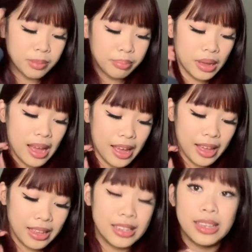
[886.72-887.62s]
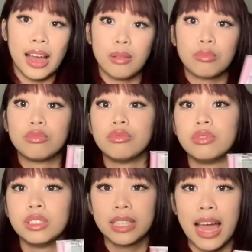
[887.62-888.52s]
But yeah, I'm
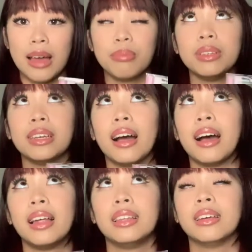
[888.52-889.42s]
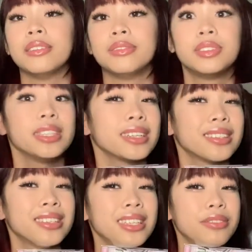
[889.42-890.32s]
really happy. I love
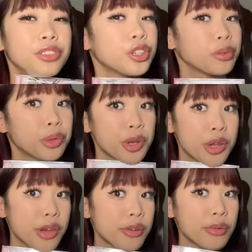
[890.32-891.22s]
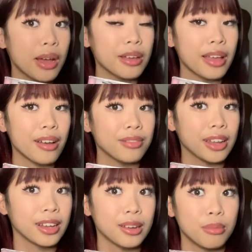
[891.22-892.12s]
TXT. If you don't know, I have
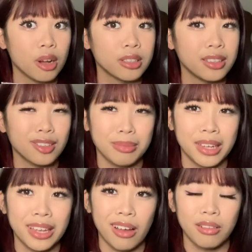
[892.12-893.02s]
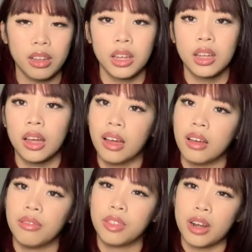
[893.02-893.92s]
like unboxings on my account
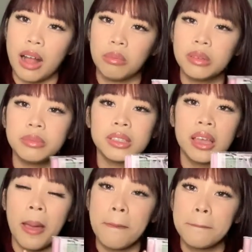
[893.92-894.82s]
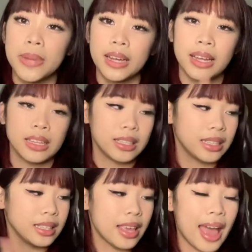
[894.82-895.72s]
of their albums. But
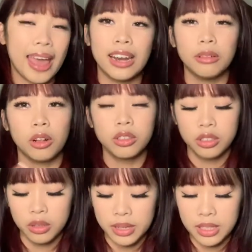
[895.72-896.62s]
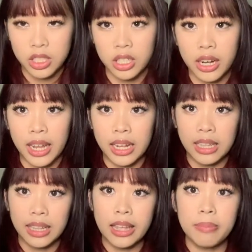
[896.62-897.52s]
yeah, and I'll also insert a
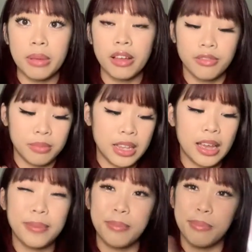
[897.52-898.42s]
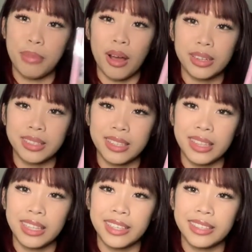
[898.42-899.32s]
clip of me unboxing
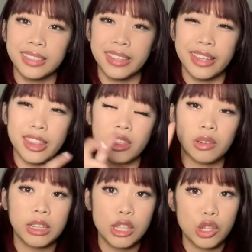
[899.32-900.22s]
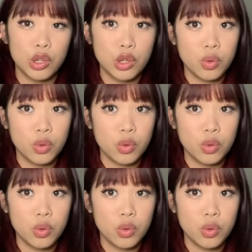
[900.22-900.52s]
this in 3, 2,